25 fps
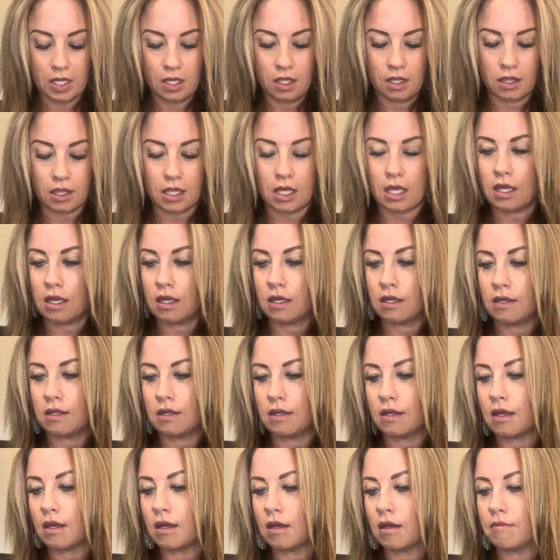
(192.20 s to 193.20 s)

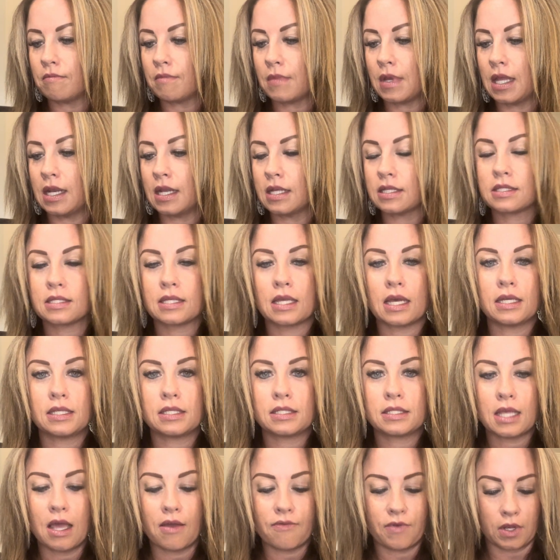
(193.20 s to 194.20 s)
then, and it's size
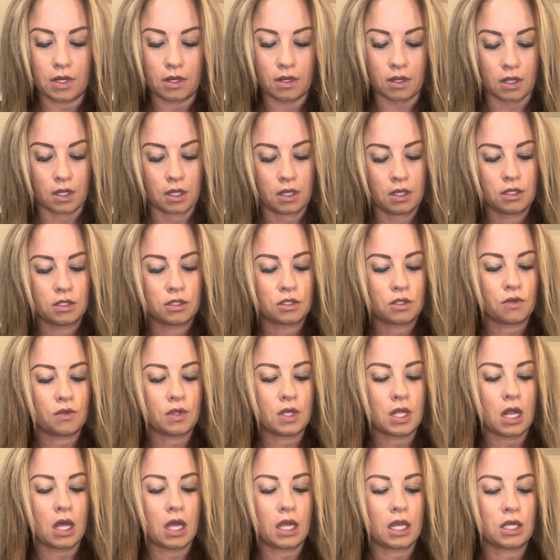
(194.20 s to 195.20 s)
7. So
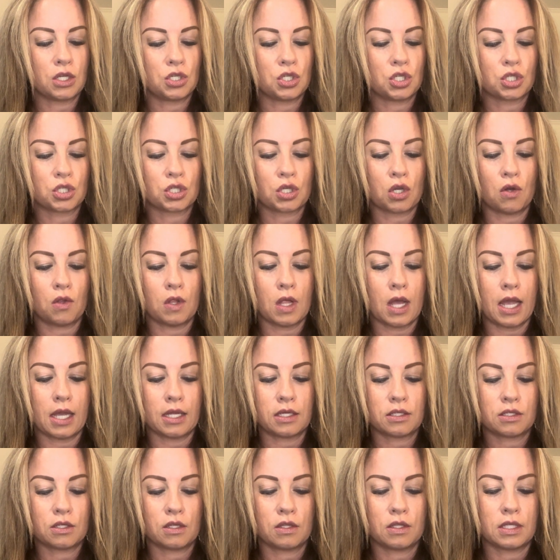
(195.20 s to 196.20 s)
then I can just go
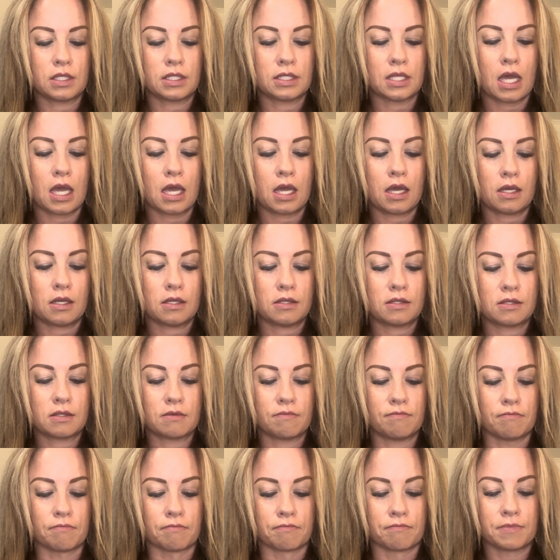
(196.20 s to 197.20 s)
like to the size
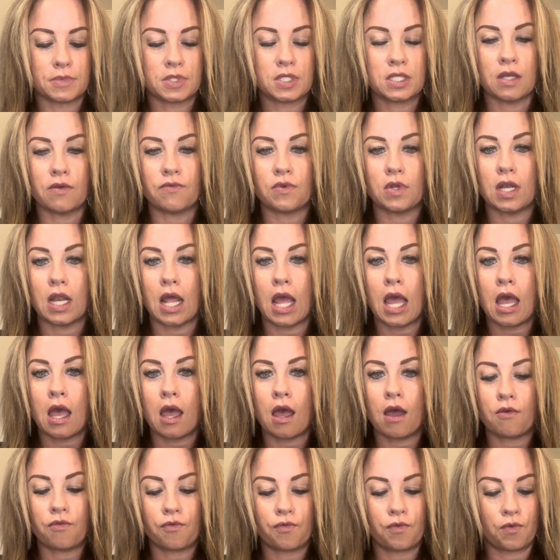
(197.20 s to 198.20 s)

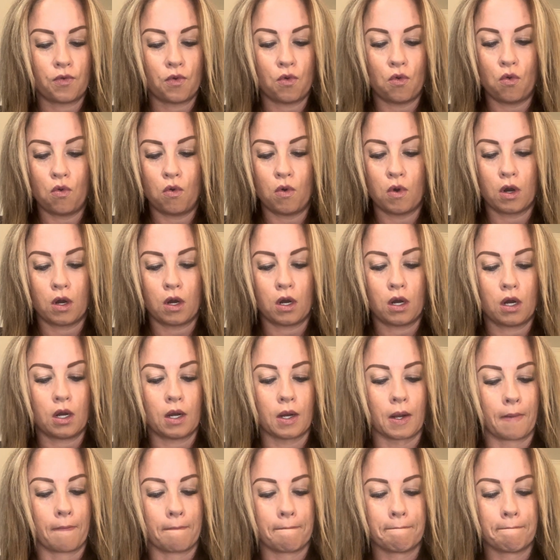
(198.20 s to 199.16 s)
7.5 or